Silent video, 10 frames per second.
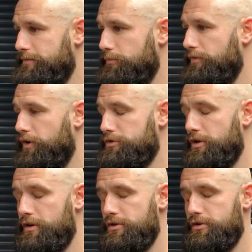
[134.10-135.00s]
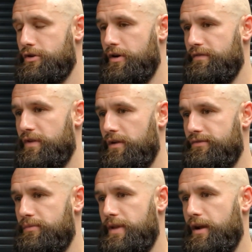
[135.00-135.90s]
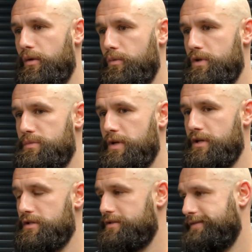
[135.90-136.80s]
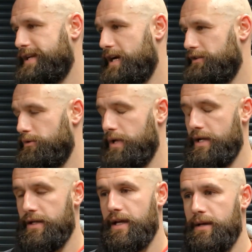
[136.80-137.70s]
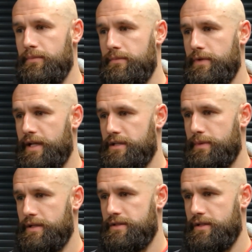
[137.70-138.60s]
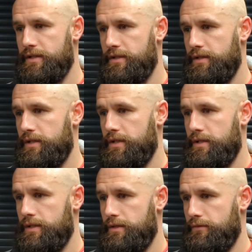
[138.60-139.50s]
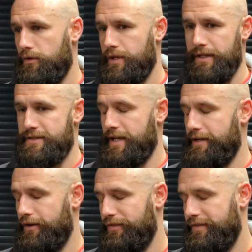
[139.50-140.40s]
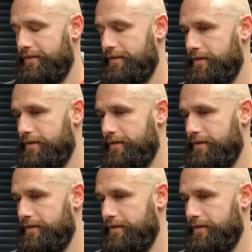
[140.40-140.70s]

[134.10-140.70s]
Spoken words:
we've all sort of just got involved from then onwards, because you can't do that in a game and expect to not get sent off.